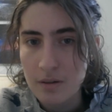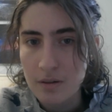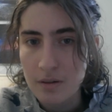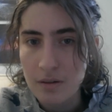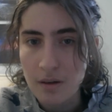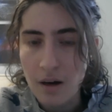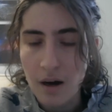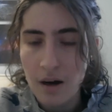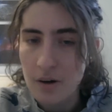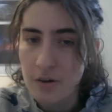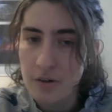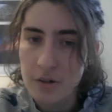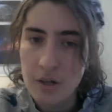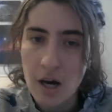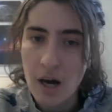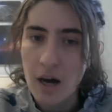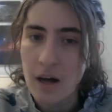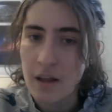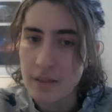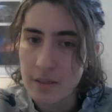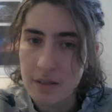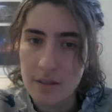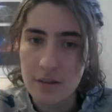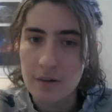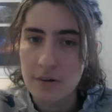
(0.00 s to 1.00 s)
are
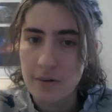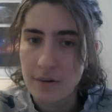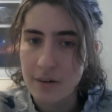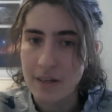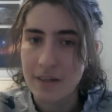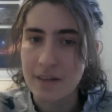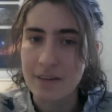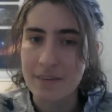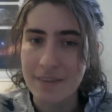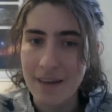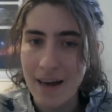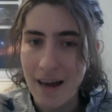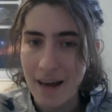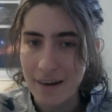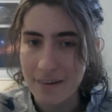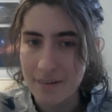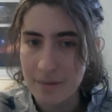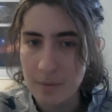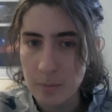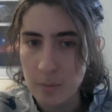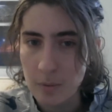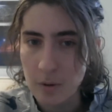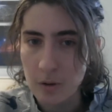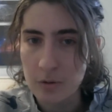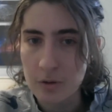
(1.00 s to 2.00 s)
not learning that
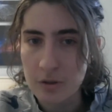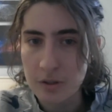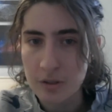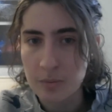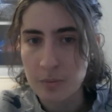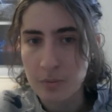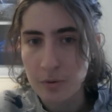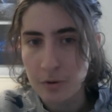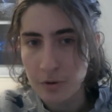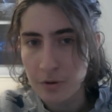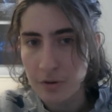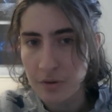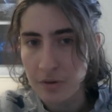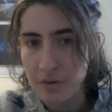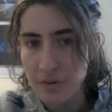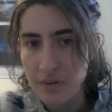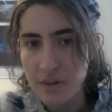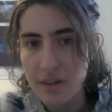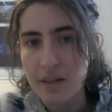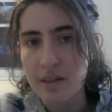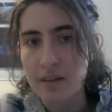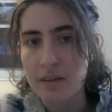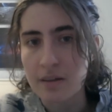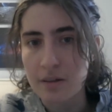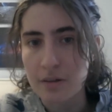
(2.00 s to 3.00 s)
most important
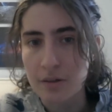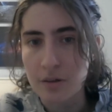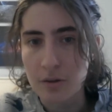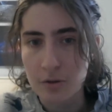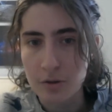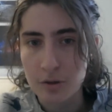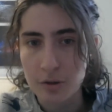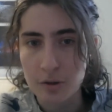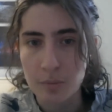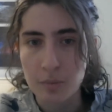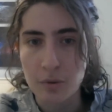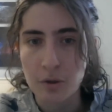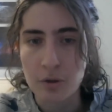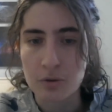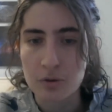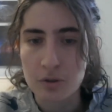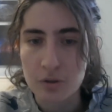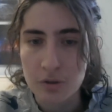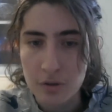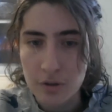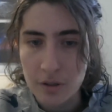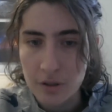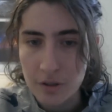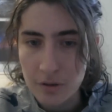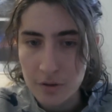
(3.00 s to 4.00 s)
thing that you're supposed
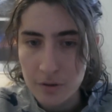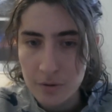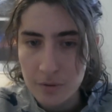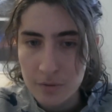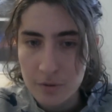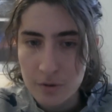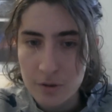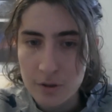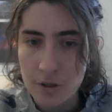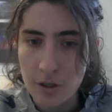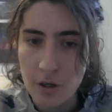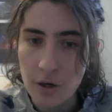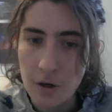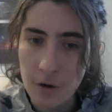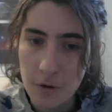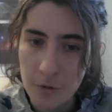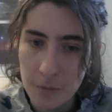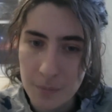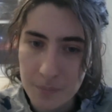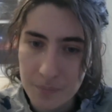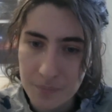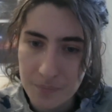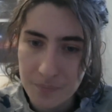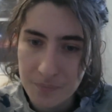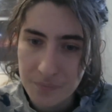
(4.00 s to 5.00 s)
to learn. So